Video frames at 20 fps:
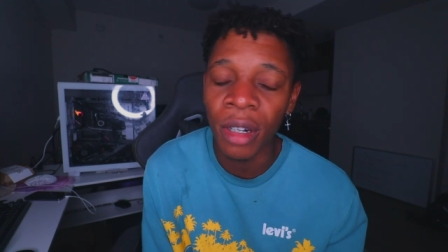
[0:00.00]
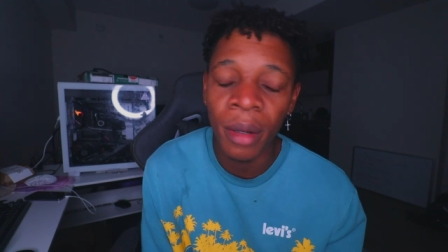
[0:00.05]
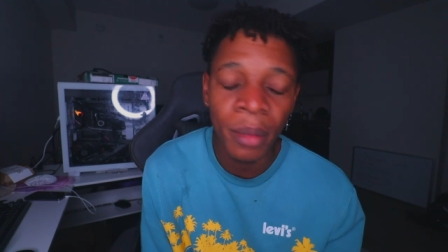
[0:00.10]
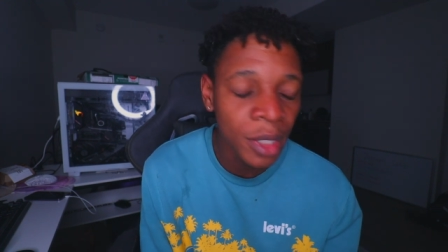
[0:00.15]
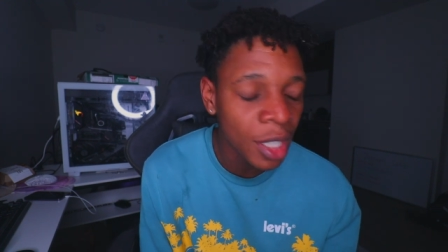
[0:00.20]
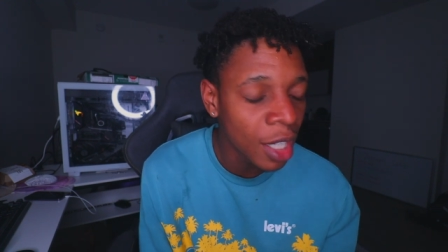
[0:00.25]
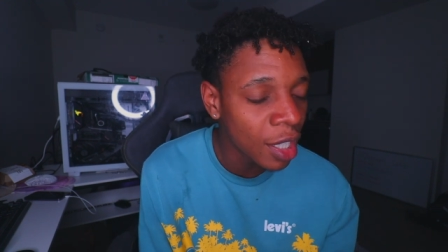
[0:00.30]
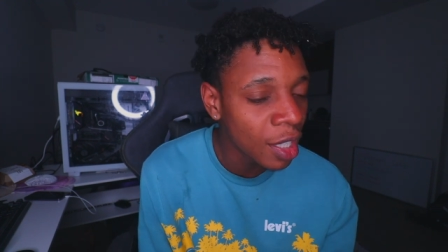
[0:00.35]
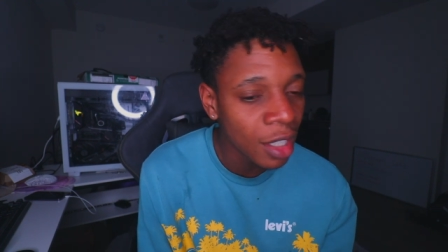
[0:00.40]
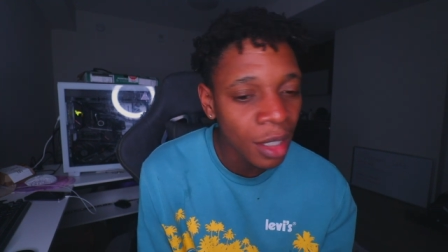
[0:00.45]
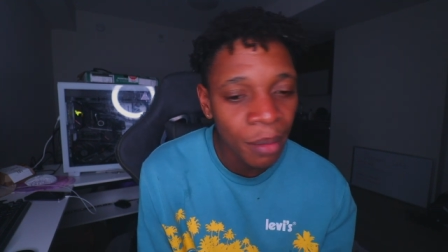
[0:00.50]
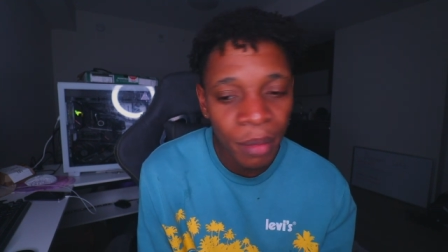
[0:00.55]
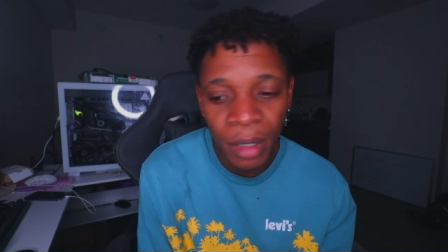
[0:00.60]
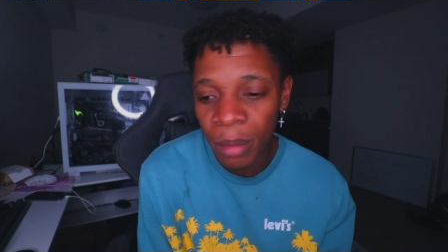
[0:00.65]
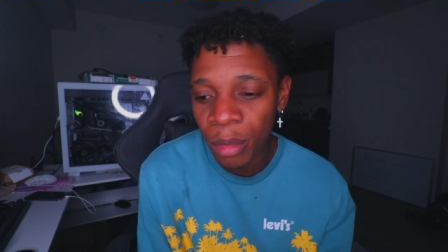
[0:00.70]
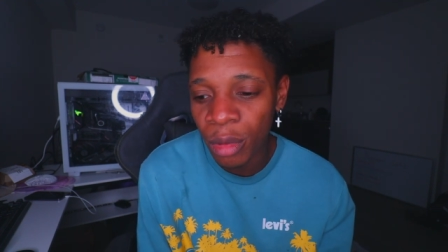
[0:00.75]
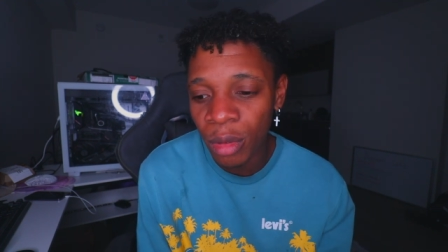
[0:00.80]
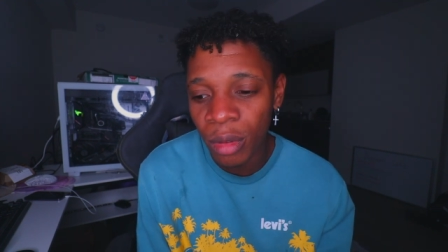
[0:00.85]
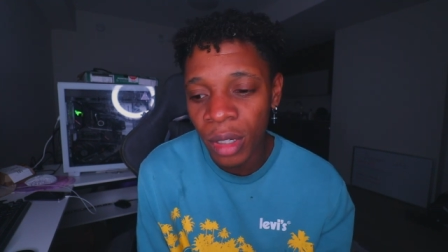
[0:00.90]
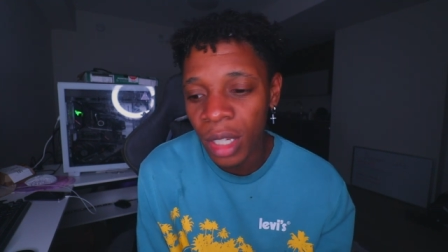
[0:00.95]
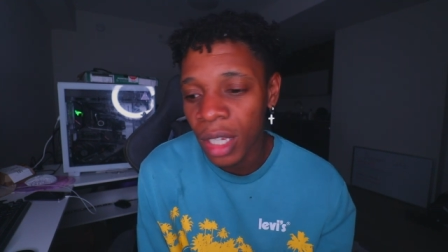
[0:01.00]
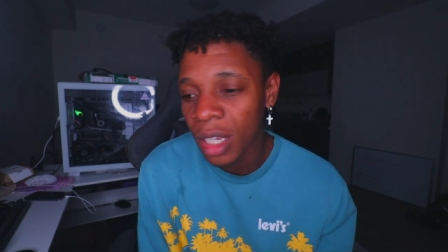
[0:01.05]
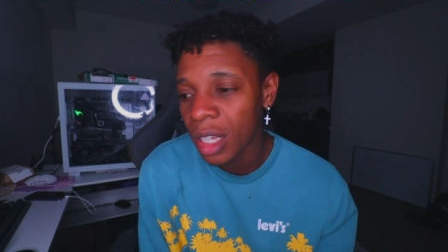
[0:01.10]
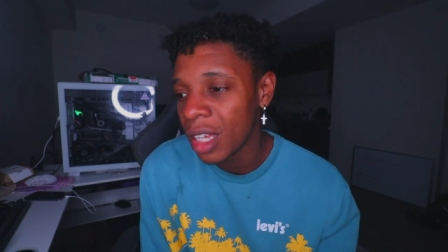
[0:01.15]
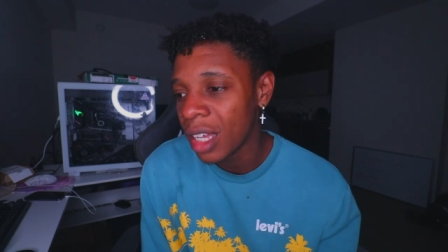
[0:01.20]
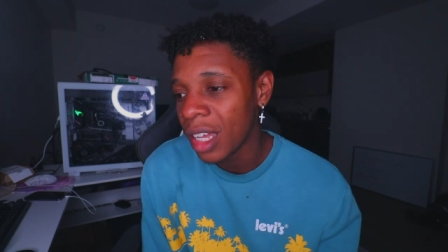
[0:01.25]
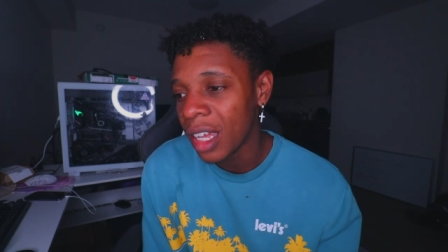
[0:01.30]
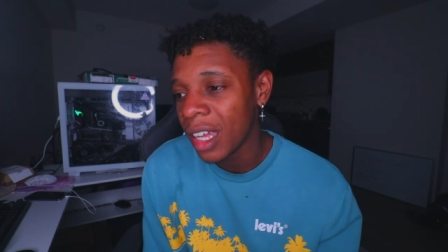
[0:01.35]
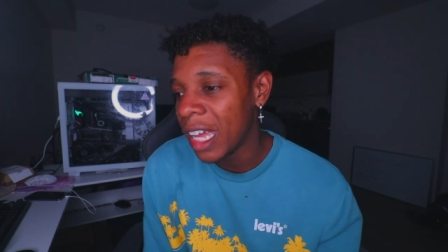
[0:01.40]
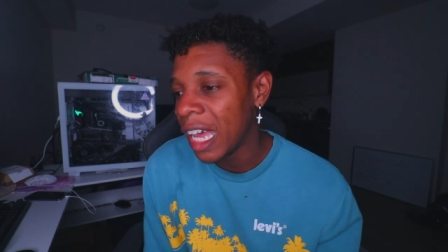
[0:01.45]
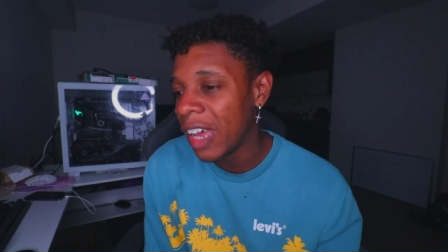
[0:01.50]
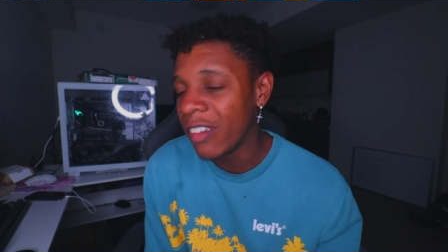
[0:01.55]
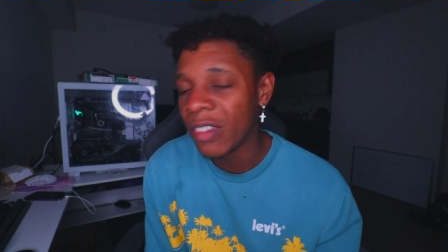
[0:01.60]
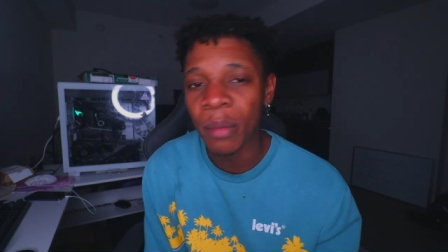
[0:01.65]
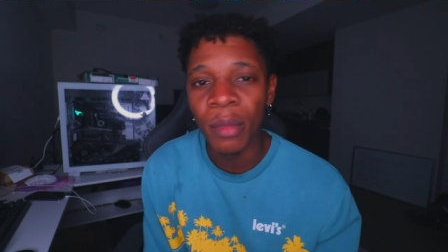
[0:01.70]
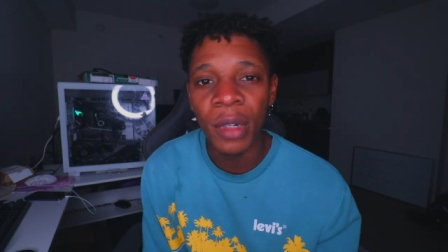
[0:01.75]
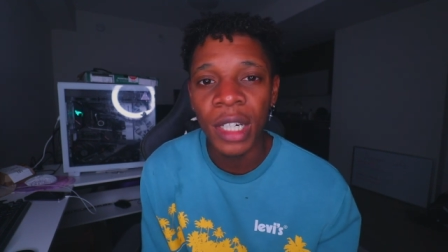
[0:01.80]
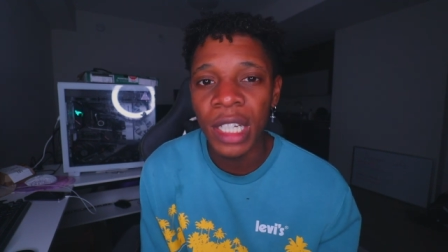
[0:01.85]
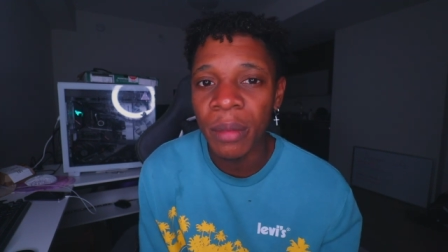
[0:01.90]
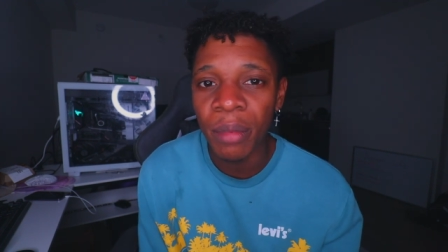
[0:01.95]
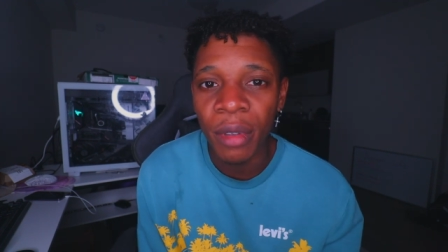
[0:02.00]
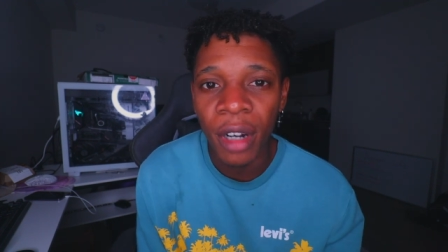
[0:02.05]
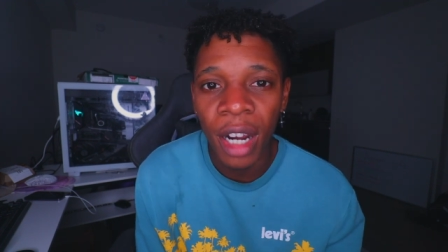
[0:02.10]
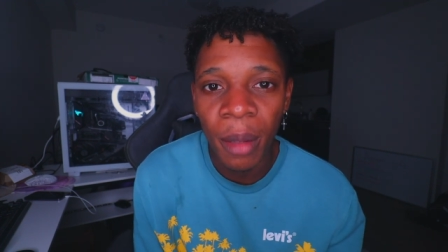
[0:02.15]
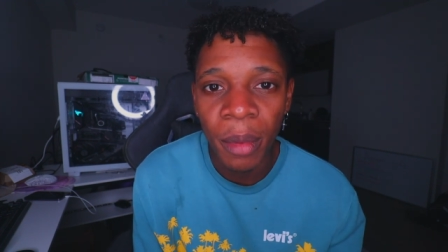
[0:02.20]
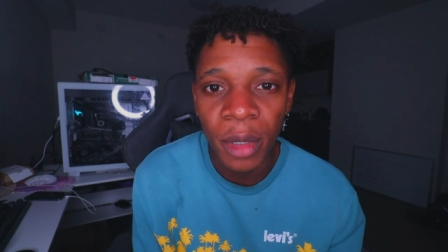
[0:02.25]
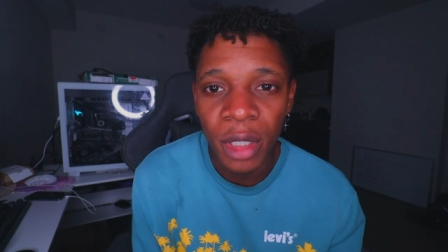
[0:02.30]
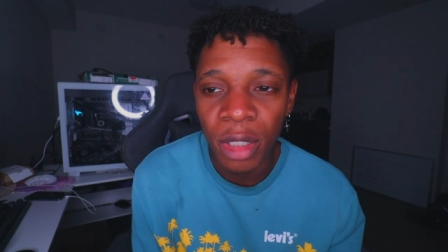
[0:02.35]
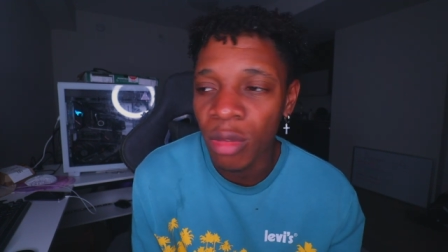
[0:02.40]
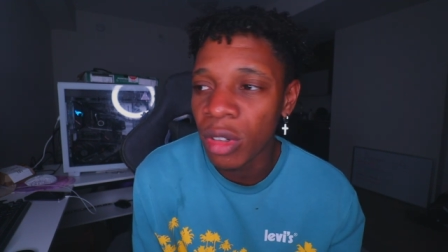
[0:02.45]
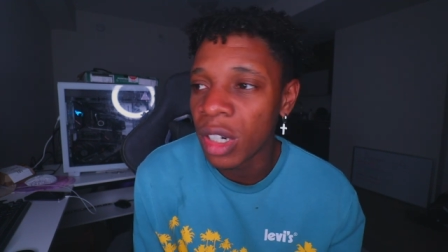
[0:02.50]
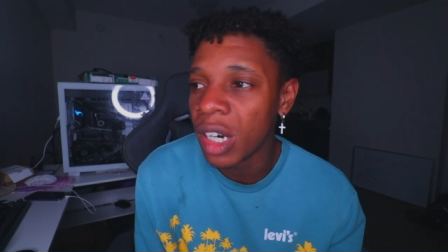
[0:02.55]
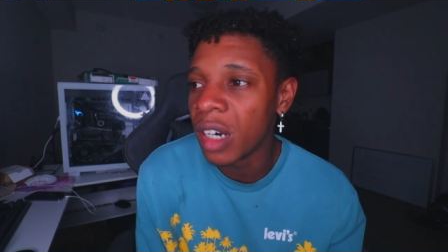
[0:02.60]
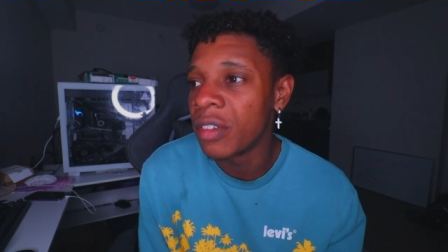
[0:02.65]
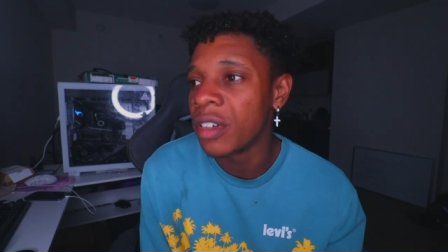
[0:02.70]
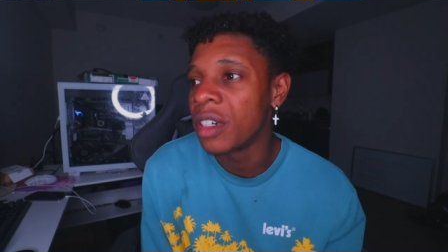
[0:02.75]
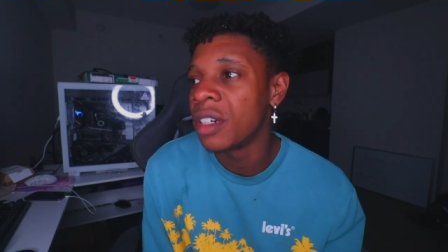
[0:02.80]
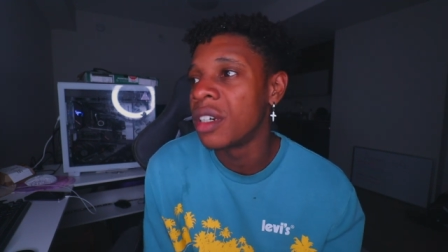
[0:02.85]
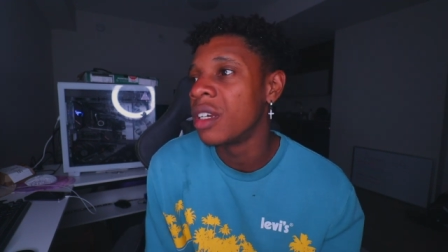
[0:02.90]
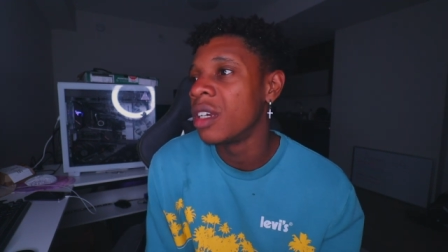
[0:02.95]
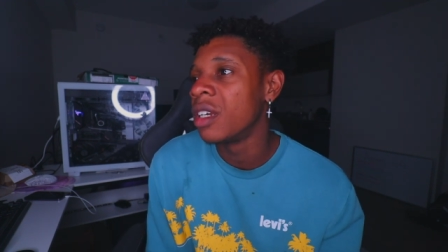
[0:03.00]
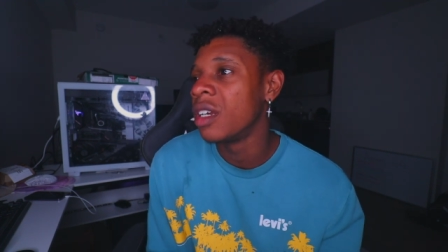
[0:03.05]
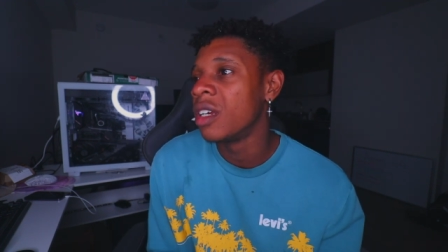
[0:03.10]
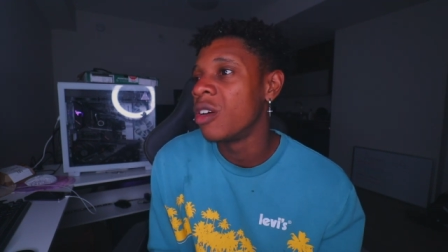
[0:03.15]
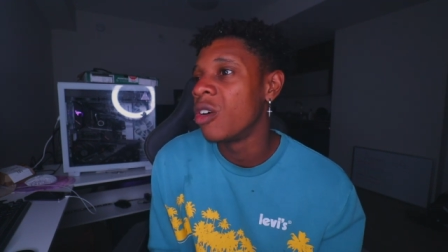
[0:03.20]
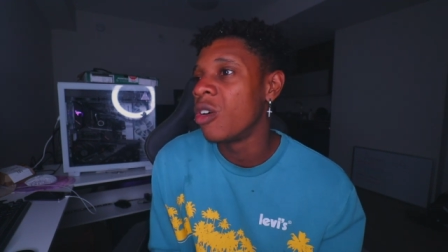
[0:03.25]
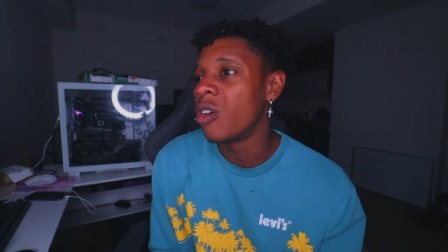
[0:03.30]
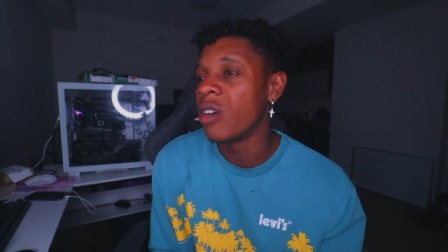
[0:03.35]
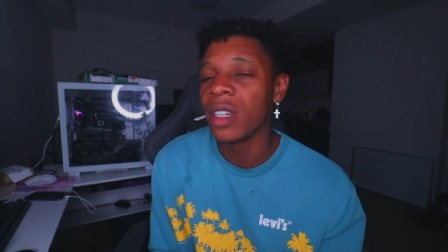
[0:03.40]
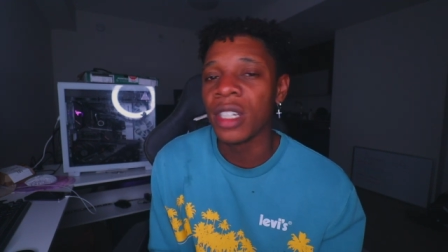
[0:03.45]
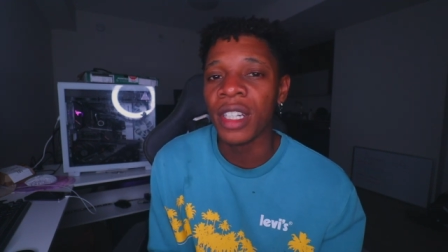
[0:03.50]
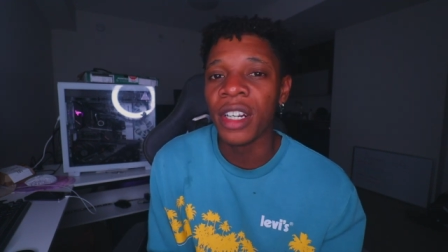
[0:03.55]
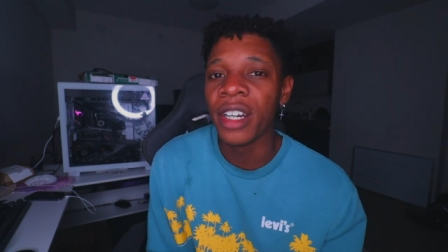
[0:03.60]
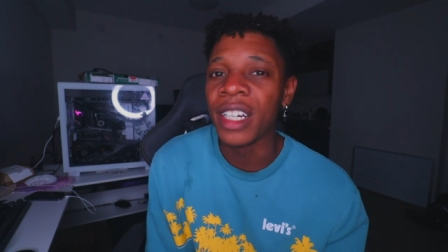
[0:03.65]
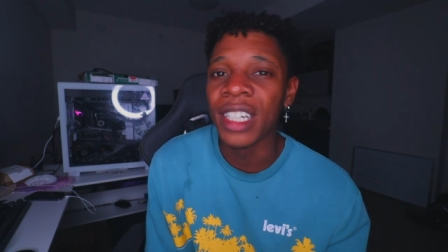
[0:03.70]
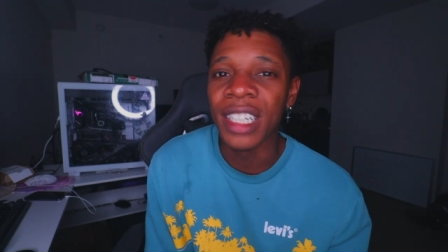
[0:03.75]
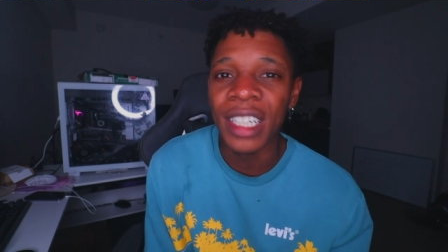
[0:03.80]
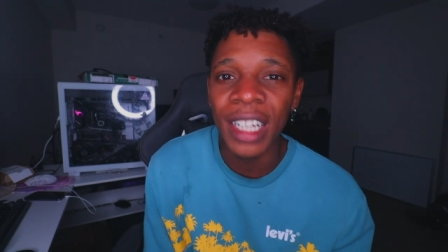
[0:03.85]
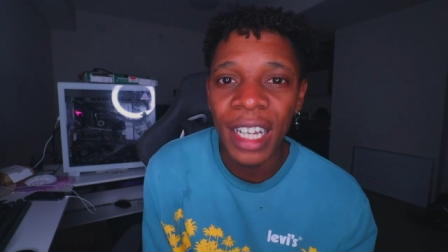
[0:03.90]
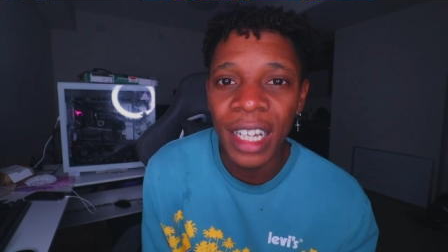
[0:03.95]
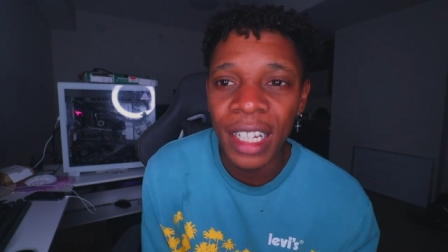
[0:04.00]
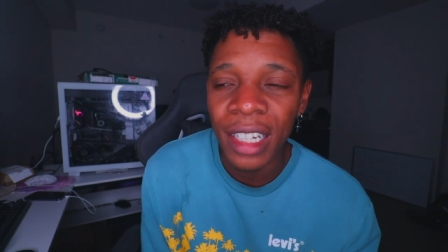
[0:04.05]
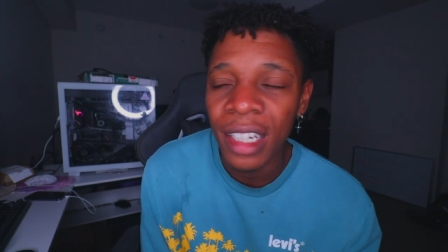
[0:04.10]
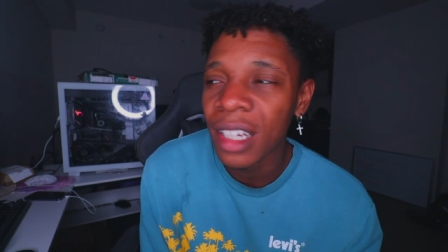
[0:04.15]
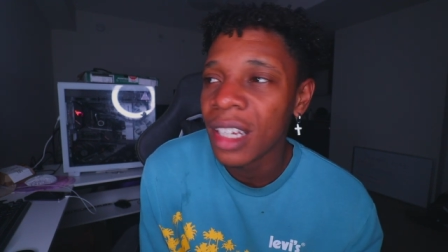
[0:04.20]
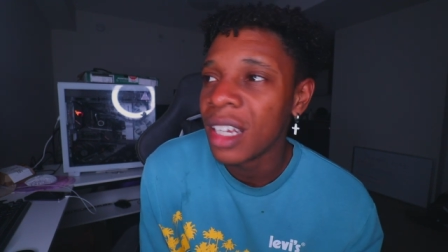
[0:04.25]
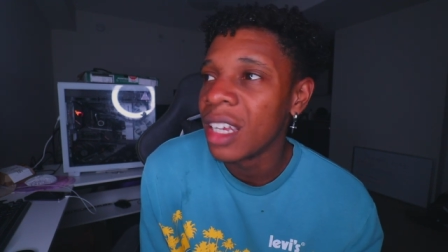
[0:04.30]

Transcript: I'm tired of hearing people having money problems or whatever, or you're in debt.